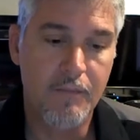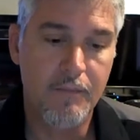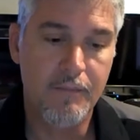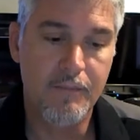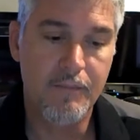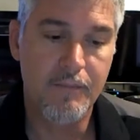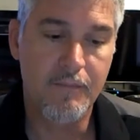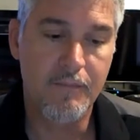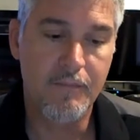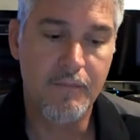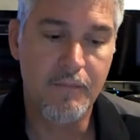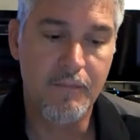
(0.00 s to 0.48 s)

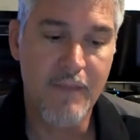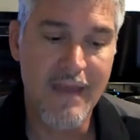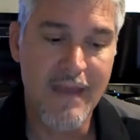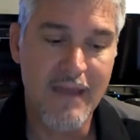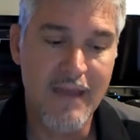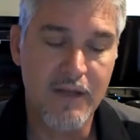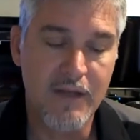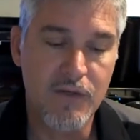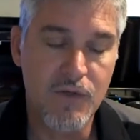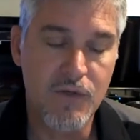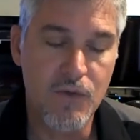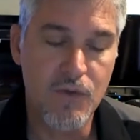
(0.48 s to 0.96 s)

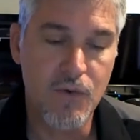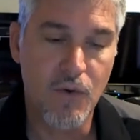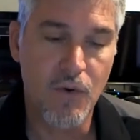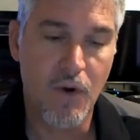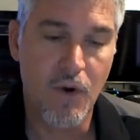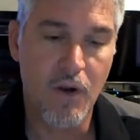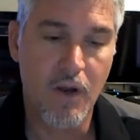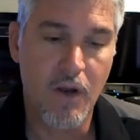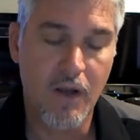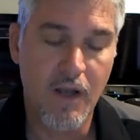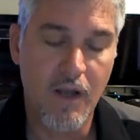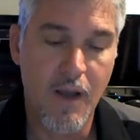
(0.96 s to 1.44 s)
men who
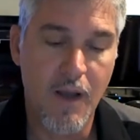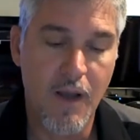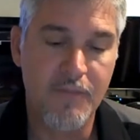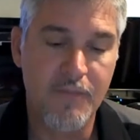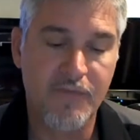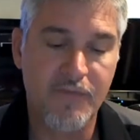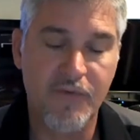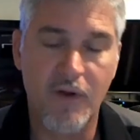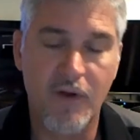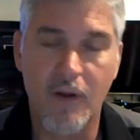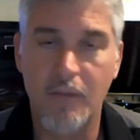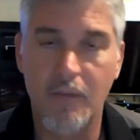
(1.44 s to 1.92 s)
come
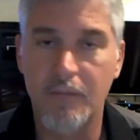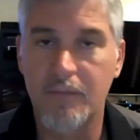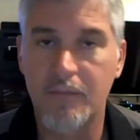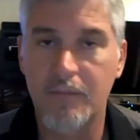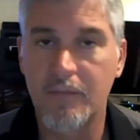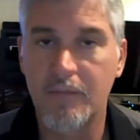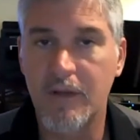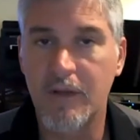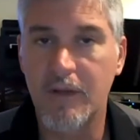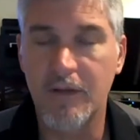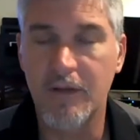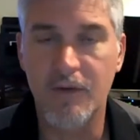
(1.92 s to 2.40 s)
from
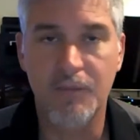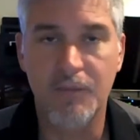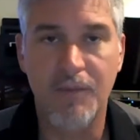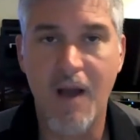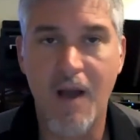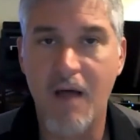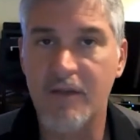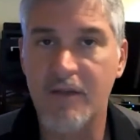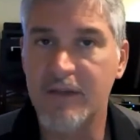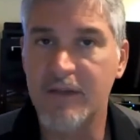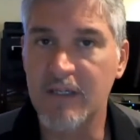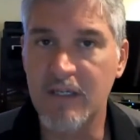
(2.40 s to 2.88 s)
either
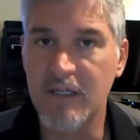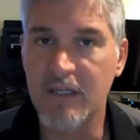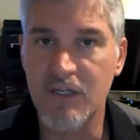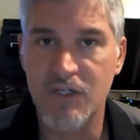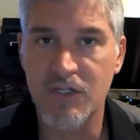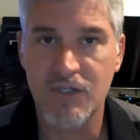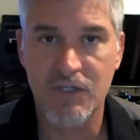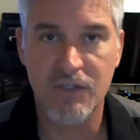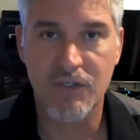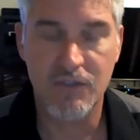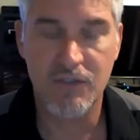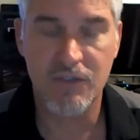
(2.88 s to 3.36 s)

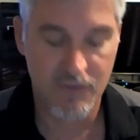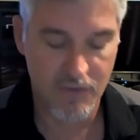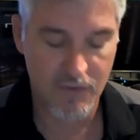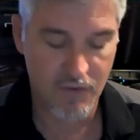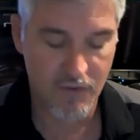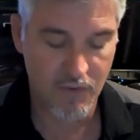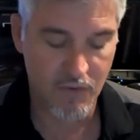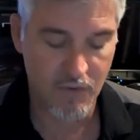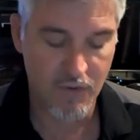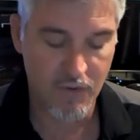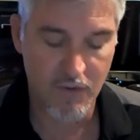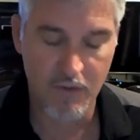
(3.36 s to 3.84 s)
Polynesian
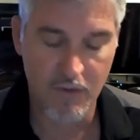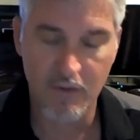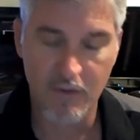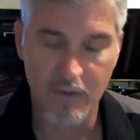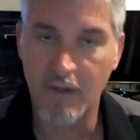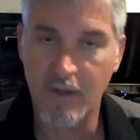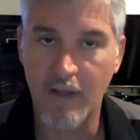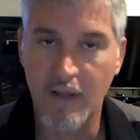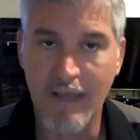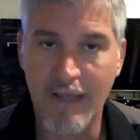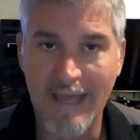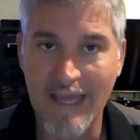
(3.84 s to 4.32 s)
or
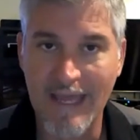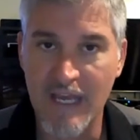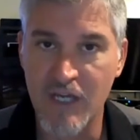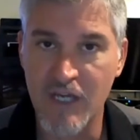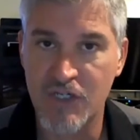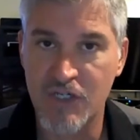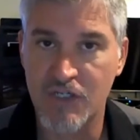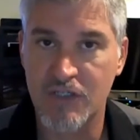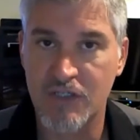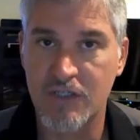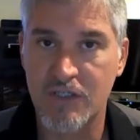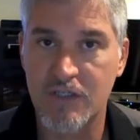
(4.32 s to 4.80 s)

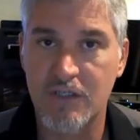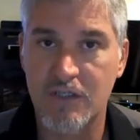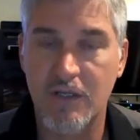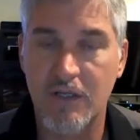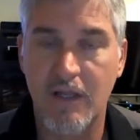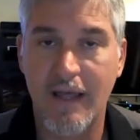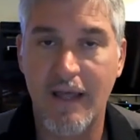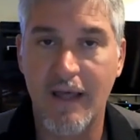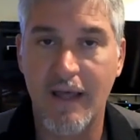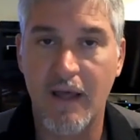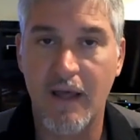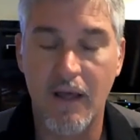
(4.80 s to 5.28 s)
Asian
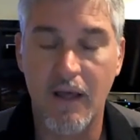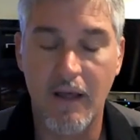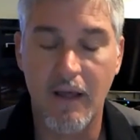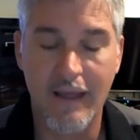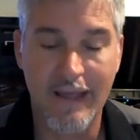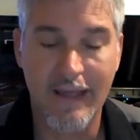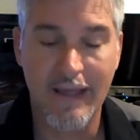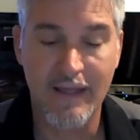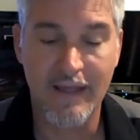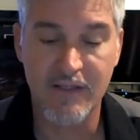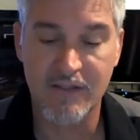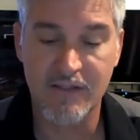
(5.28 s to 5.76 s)

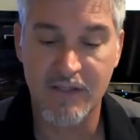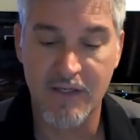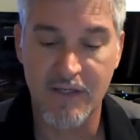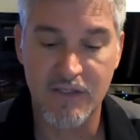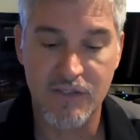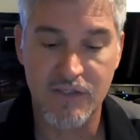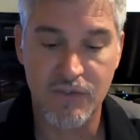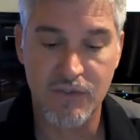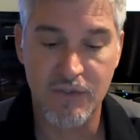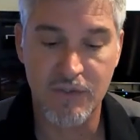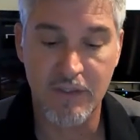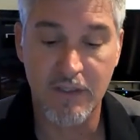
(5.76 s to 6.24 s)

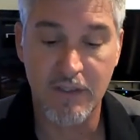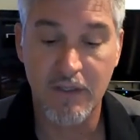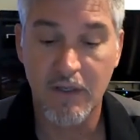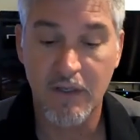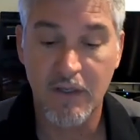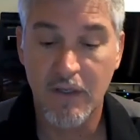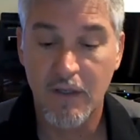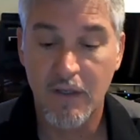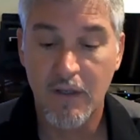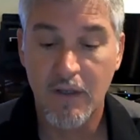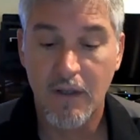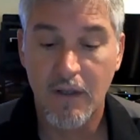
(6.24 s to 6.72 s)
ancestry,
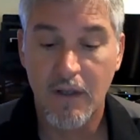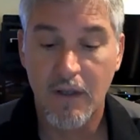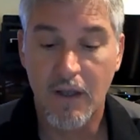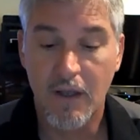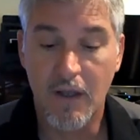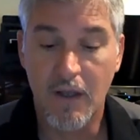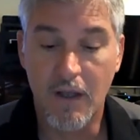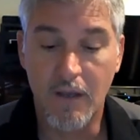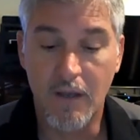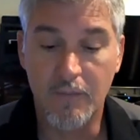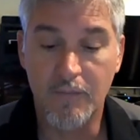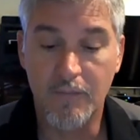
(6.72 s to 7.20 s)

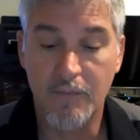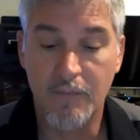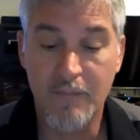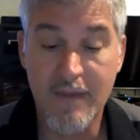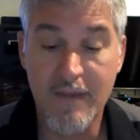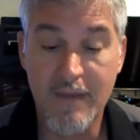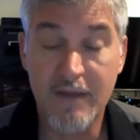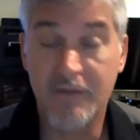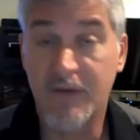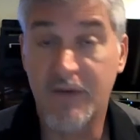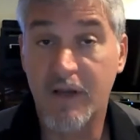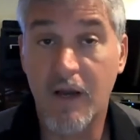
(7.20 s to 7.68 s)

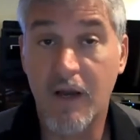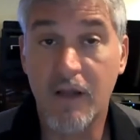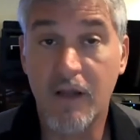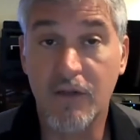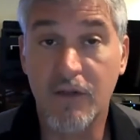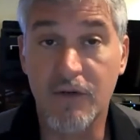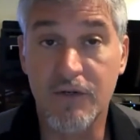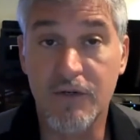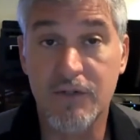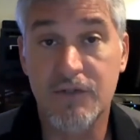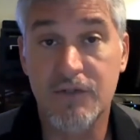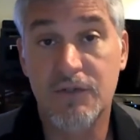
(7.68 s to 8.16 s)
men of
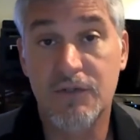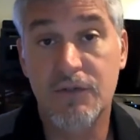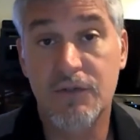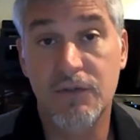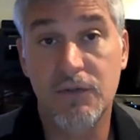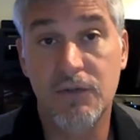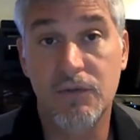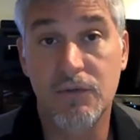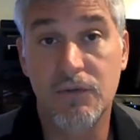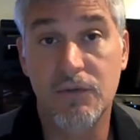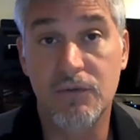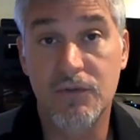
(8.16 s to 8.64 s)
color,
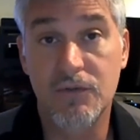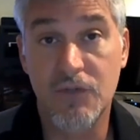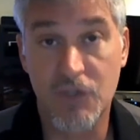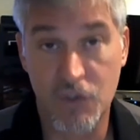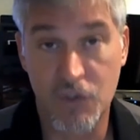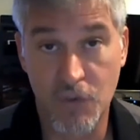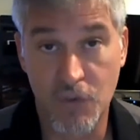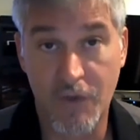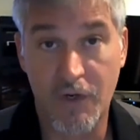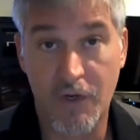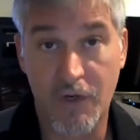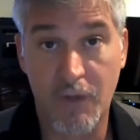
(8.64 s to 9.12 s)
to
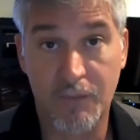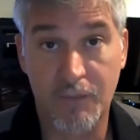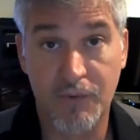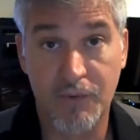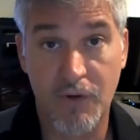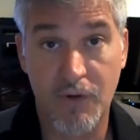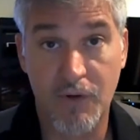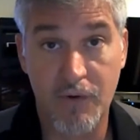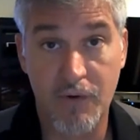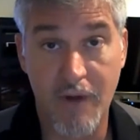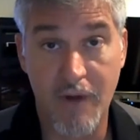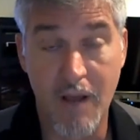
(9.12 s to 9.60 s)
join our
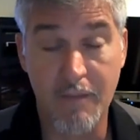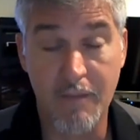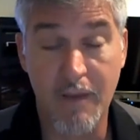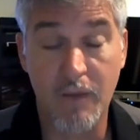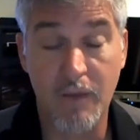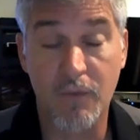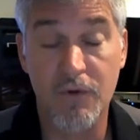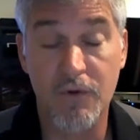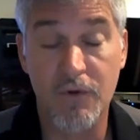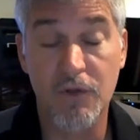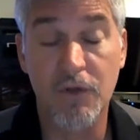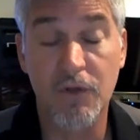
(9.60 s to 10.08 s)
program.
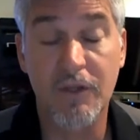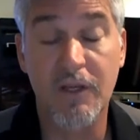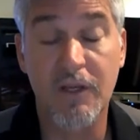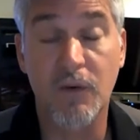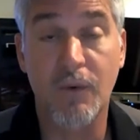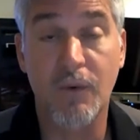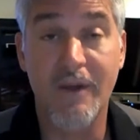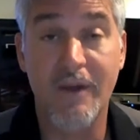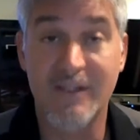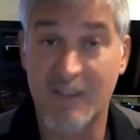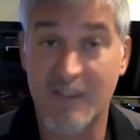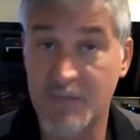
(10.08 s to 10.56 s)
And we're looking
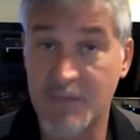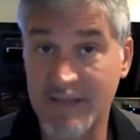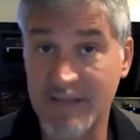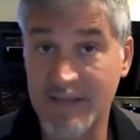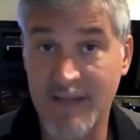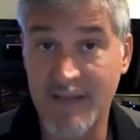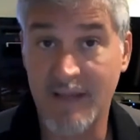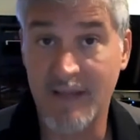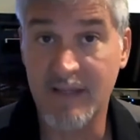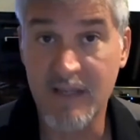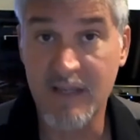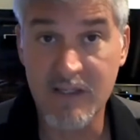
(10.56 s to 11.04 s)
at ways to make
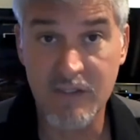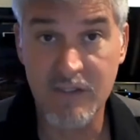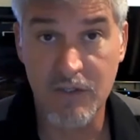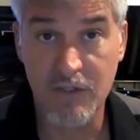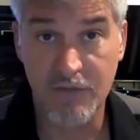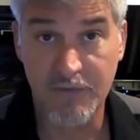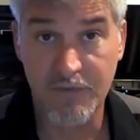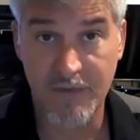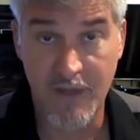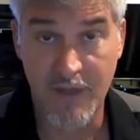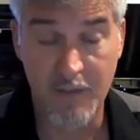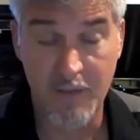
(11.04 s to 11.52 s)
that
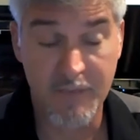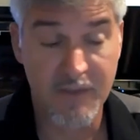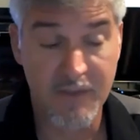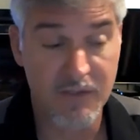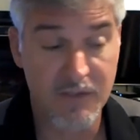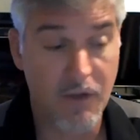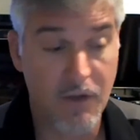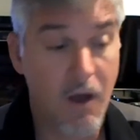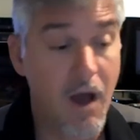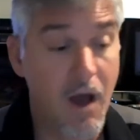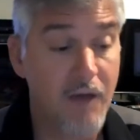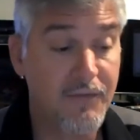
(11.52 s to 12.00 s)
easier for them,
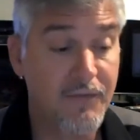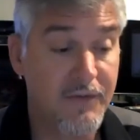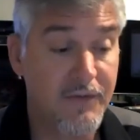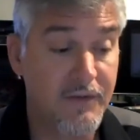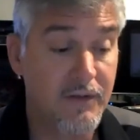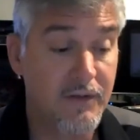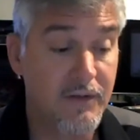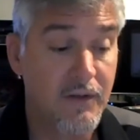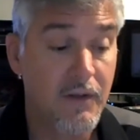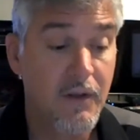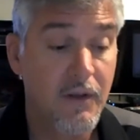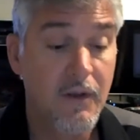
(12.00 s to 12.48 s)
because
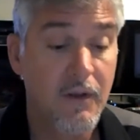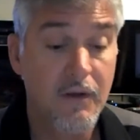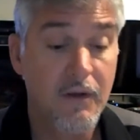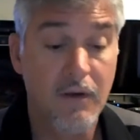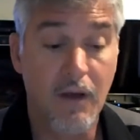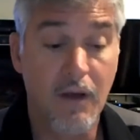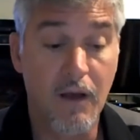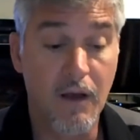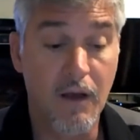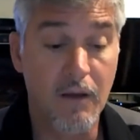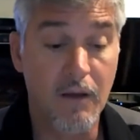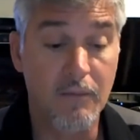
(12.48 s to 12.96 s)
often
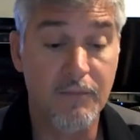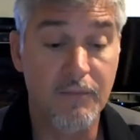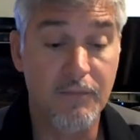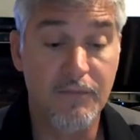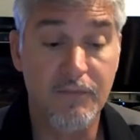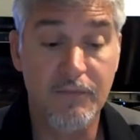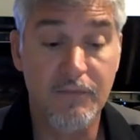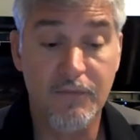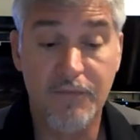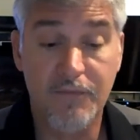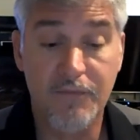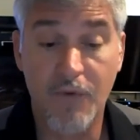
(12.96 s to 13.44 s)

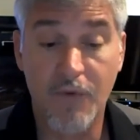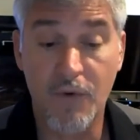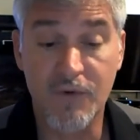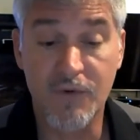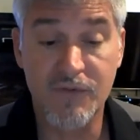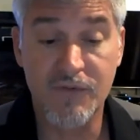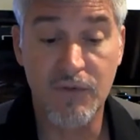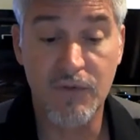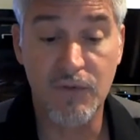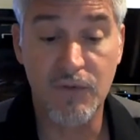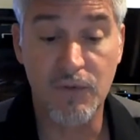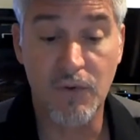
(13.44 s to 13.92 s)

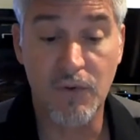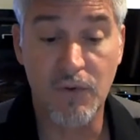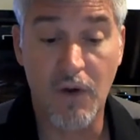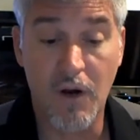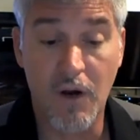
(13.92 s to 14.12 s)
folks who